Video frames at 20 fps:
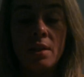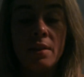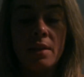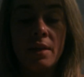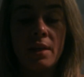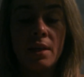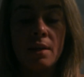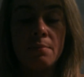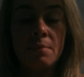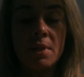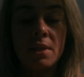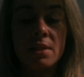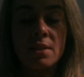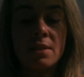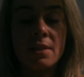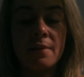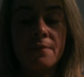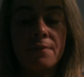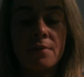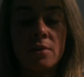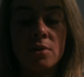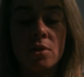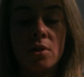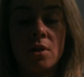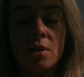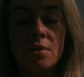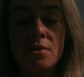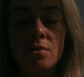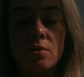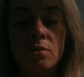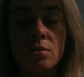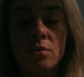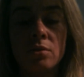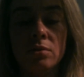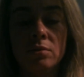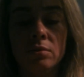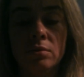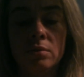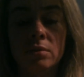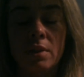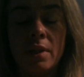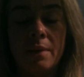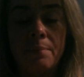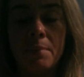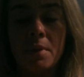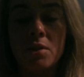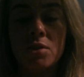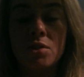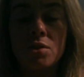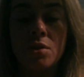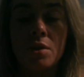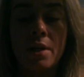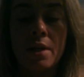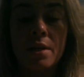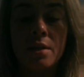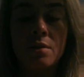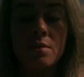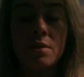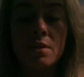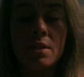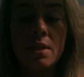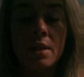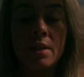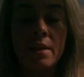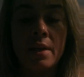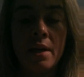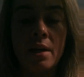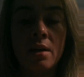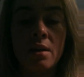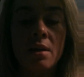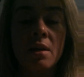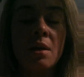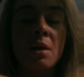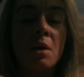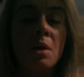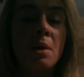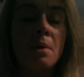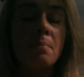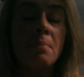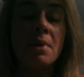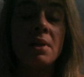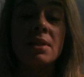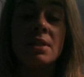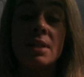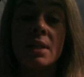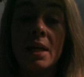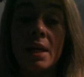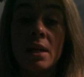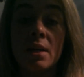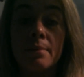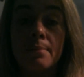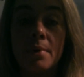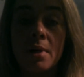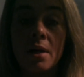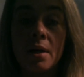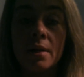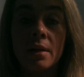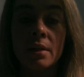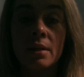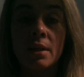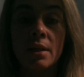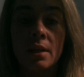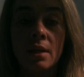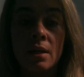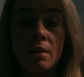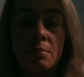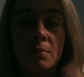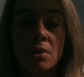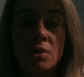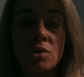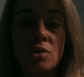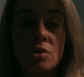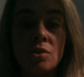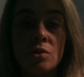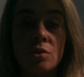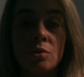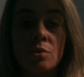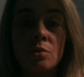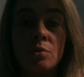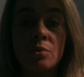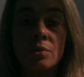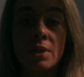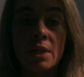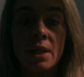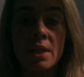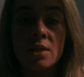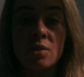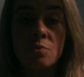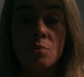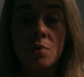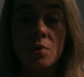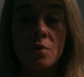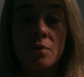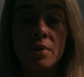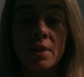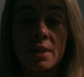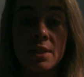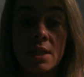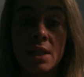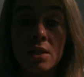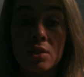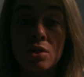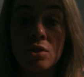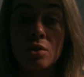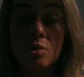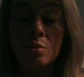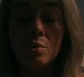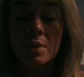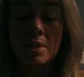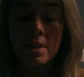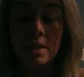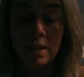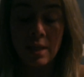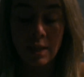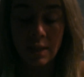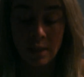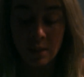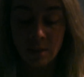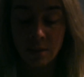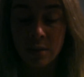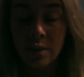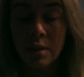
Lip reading: they gave me Zephyrdroxil. I'm not sure how you say that, but it's an antibiotic. He gave me 2 days worth. I take 2 a day.